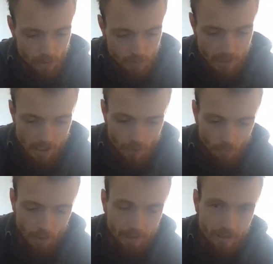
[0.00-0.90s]
use it. I
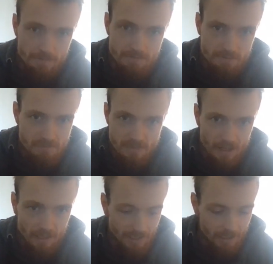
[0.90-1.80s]
don't like them.
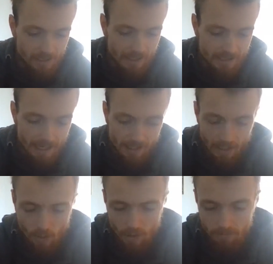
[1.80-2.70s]
They say
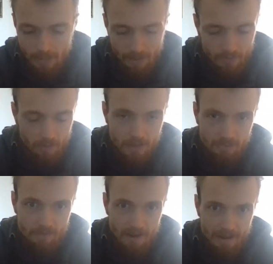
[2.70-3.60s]
they call it a methane
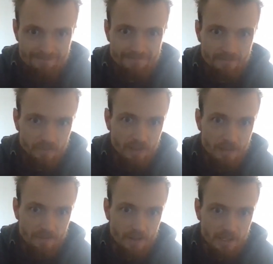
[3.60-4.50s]

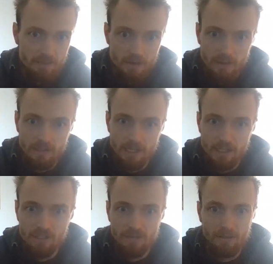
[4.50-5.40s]
spirit
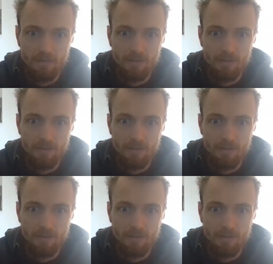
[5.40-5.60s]
dish.